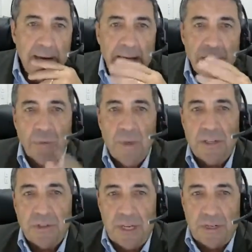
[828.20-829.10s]
It's really
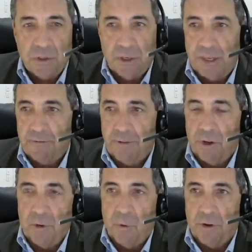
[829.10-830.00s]
essentially a
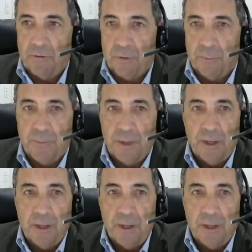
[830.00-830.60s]
follow-on from